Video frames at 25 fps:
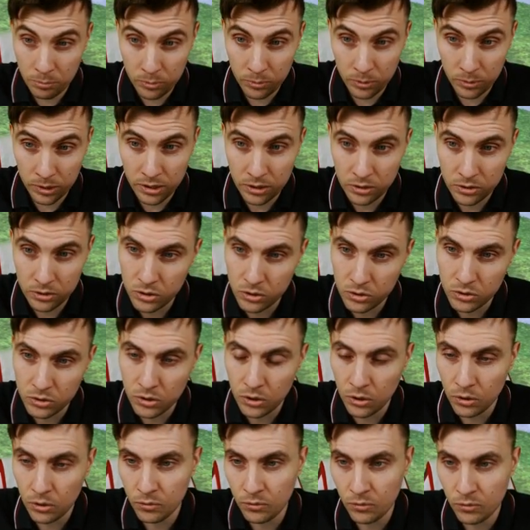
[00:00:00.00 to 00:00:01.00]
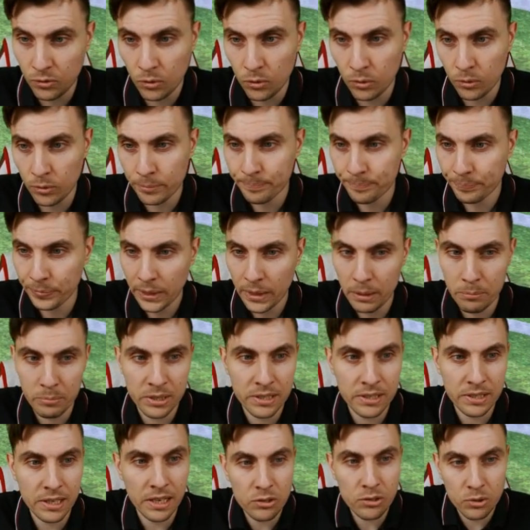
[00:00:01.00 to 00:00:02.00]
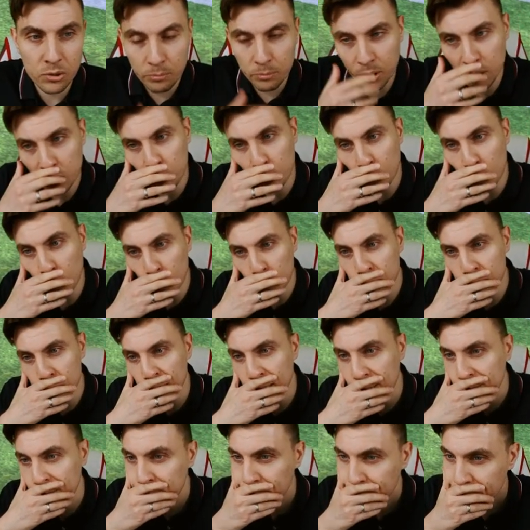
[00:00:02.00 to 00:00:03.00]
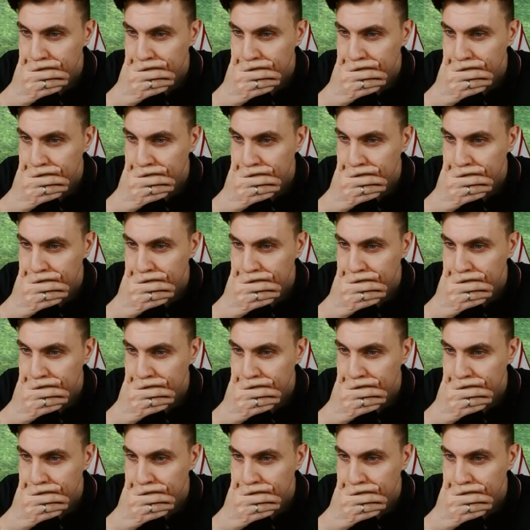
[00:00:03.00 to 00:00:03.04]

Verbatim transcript: We could just go for a potential muddy water